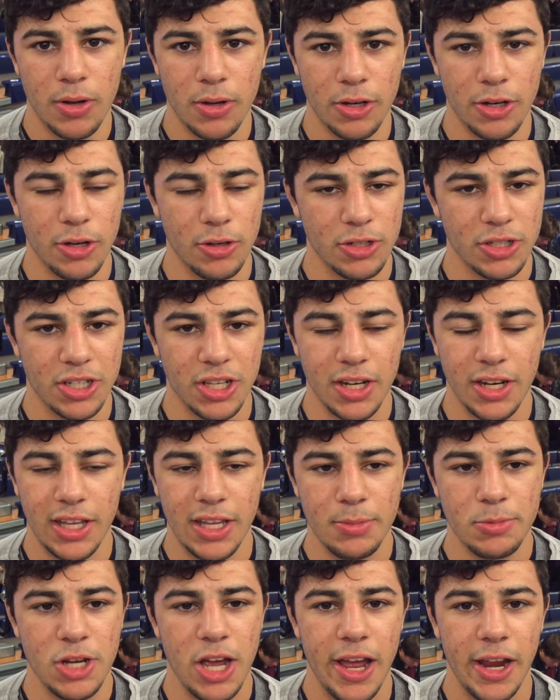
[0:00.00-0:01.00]
you know, just gonna
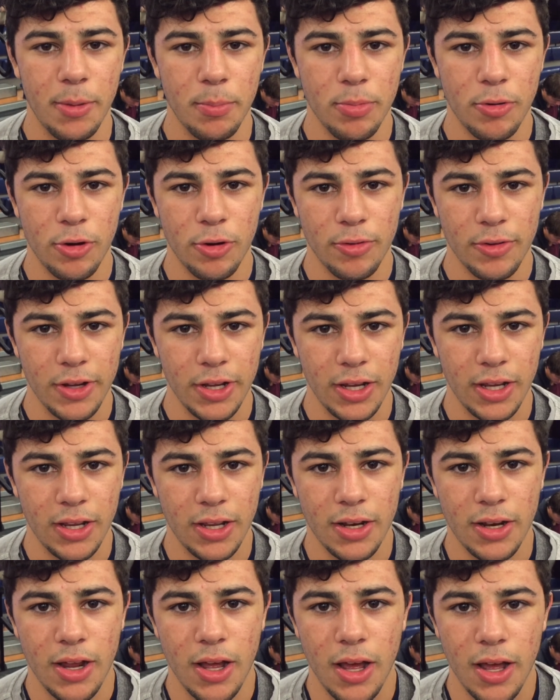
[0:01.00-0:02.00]
keep trying improving
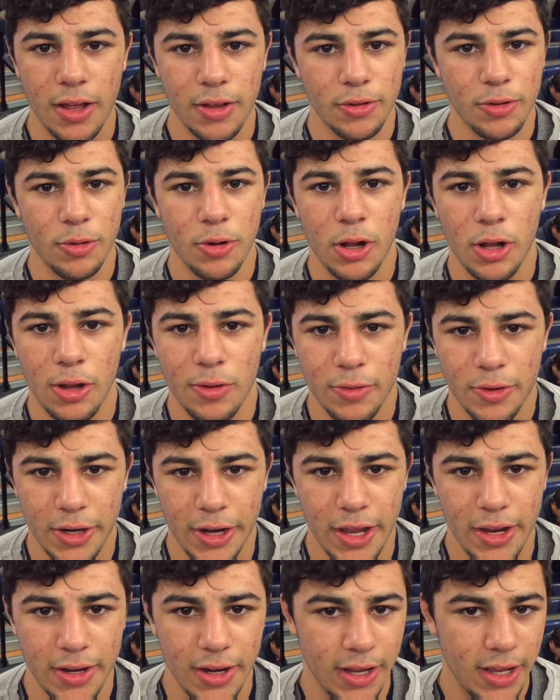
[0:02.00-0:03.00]
and uh, do it all over
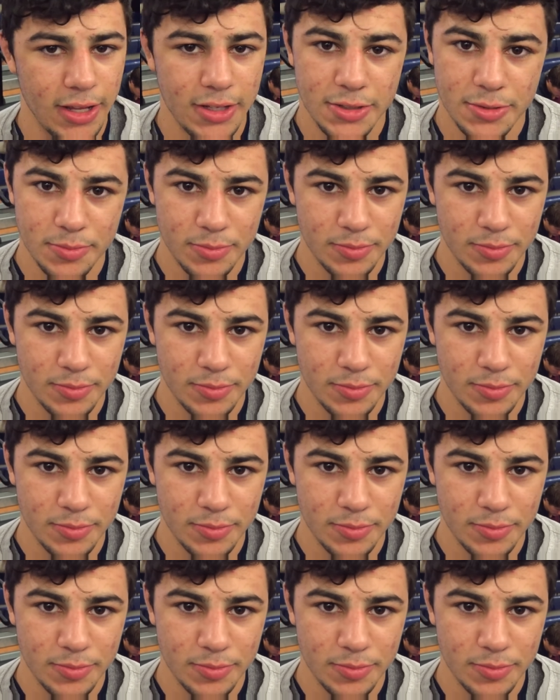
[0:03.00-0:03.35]
again, I guess.